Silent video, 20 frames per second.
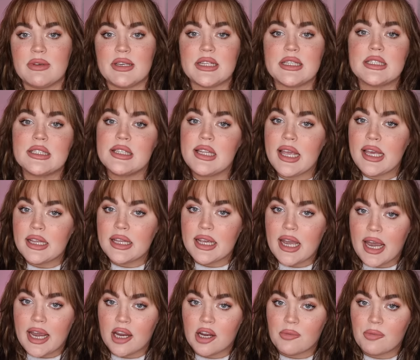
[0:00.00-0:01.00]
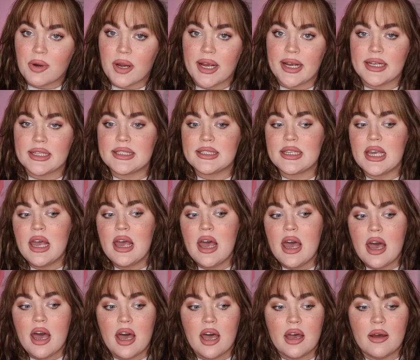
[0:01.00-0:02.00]
to be a slightly higher price
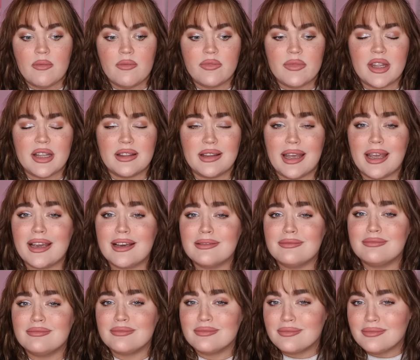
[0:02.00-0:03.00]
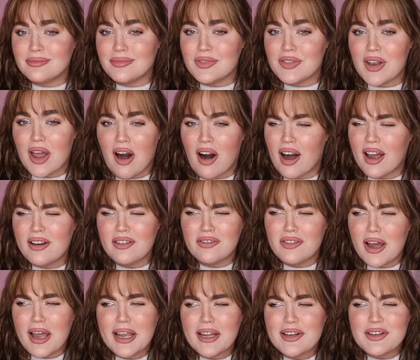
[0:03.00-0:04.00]
than like not
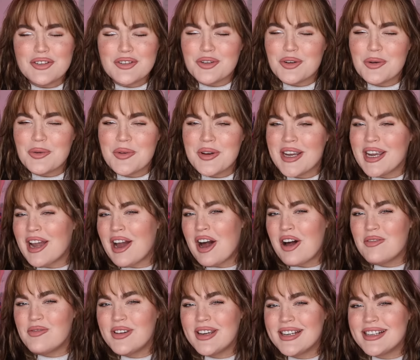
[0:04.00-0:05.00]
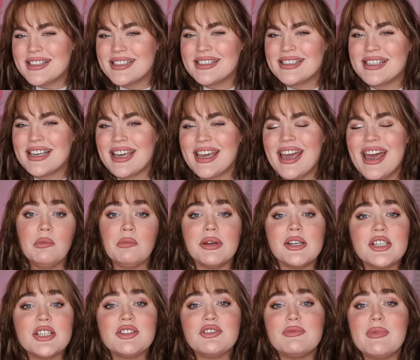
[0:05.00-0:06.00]
fine jewelry, obviously.
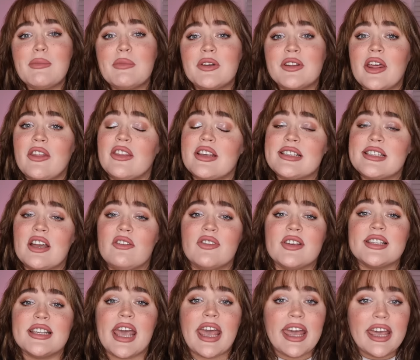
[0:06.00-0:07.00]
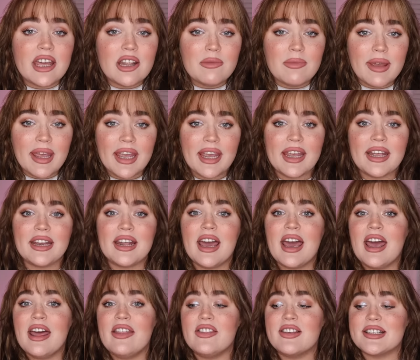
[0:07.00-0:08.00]
But just remember that this stuff is handmade.
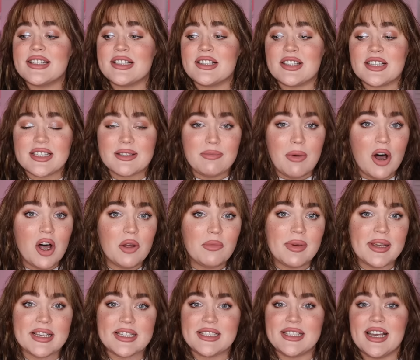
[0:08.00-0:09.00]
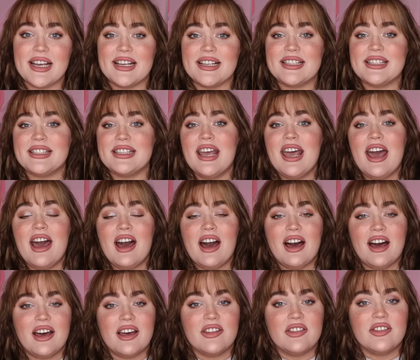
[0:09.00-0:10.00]
This is a small business.
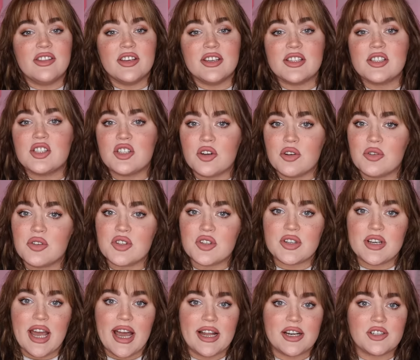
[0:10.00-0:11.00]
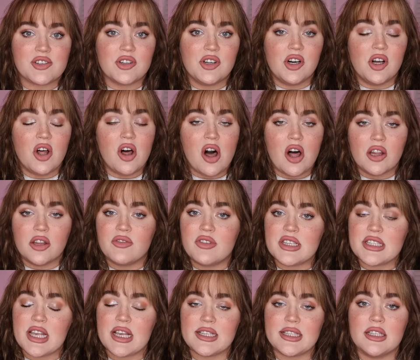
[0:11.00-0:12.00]
The stones are natural. All of
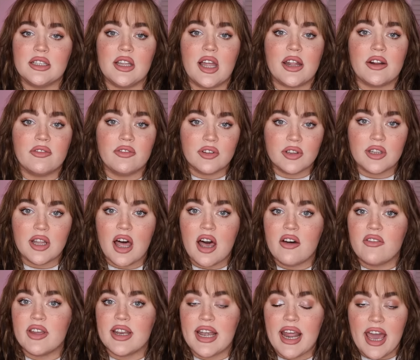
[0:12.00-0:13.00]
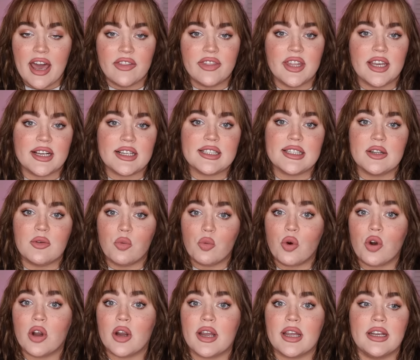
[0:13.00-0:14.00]
this has a lot of love and ethics and
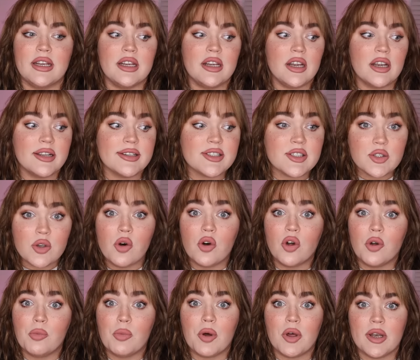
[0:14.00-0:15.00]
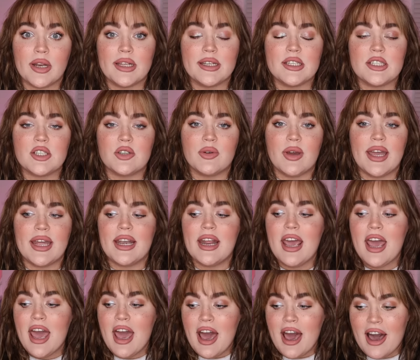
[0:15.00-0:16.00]
work and soul put into it.
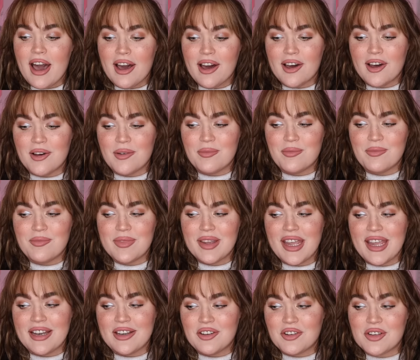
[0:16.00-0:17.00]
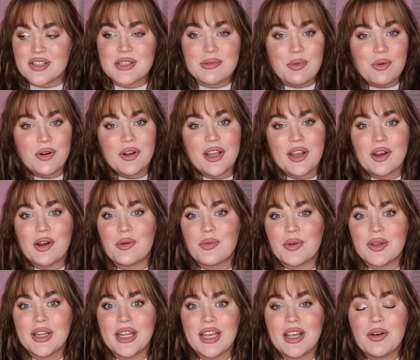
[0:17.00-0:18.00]
And you're supporting a
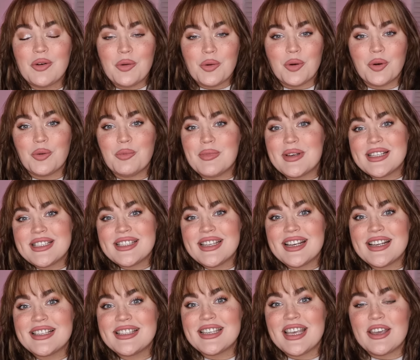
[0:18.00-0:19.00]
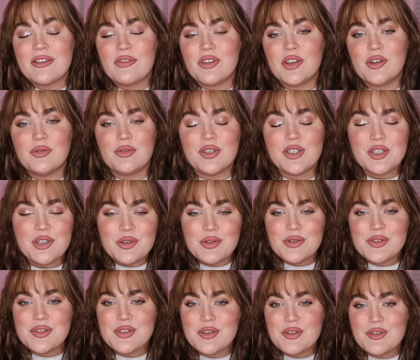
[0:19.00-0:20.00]
really cool business if you
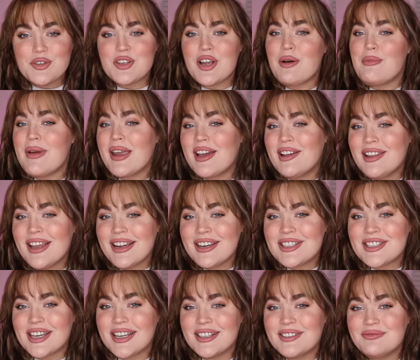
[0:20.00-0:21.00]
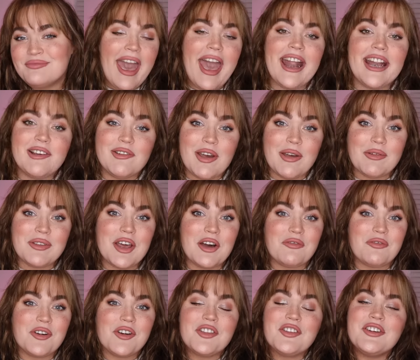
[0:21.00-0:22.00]
choose to shop my collection. Anyway,
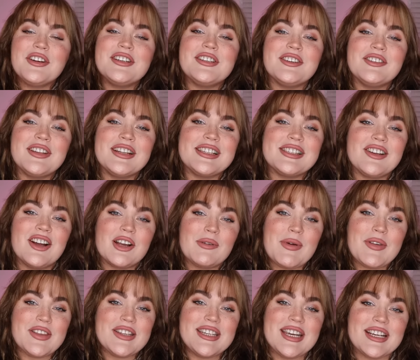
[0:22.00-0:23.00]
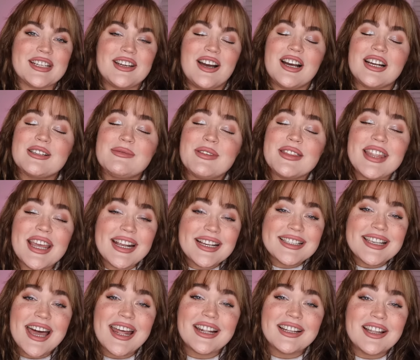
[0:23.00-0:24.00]
without further ado, let's talk about the TikToks. But
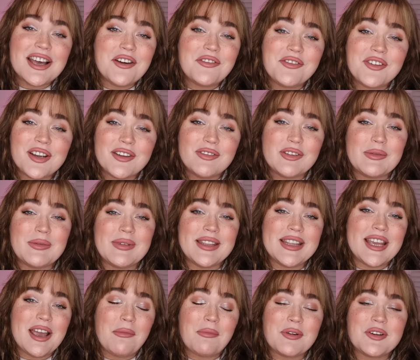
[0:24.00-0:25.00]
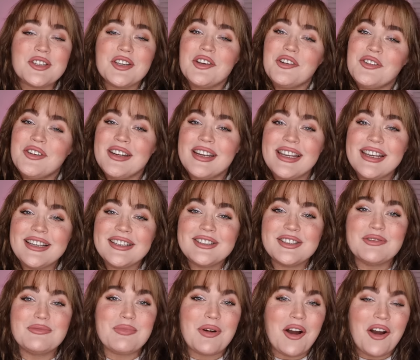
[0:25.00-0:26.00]
thanks, Etta Love, for giving me the opportunity
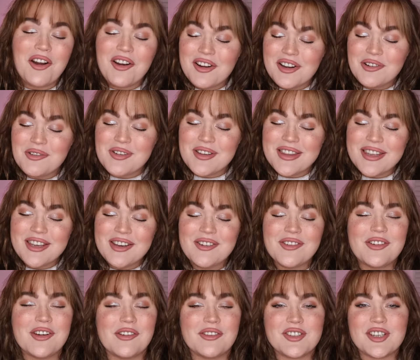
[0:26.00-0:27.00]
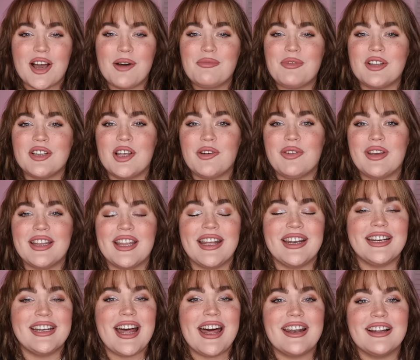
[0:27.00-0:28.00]
to partner with you. Go shop the Loey
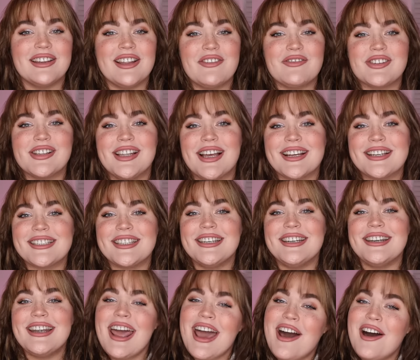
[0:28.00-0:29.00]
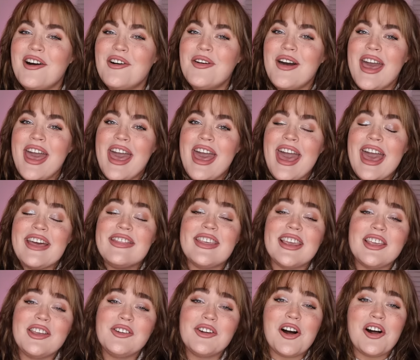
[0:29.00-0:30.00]
Lane and Etta Love collection now. And
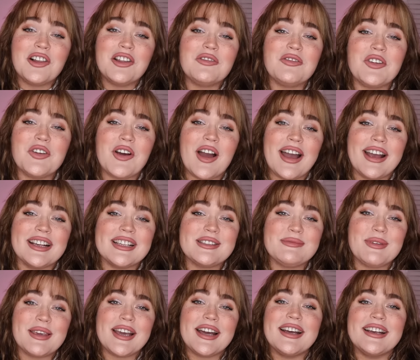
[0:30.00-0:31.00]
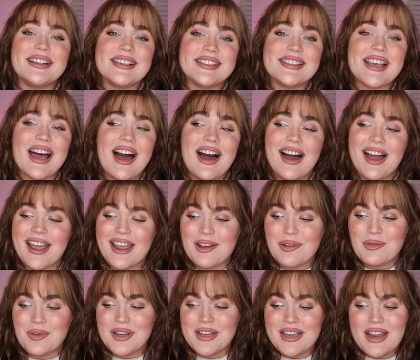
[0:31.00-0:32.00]
thank you to all of you guys, because
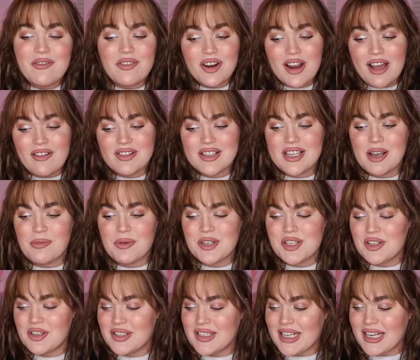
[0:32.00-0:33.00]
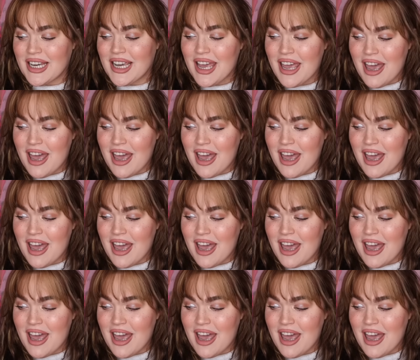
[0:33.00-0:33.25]
I would never have this opportunity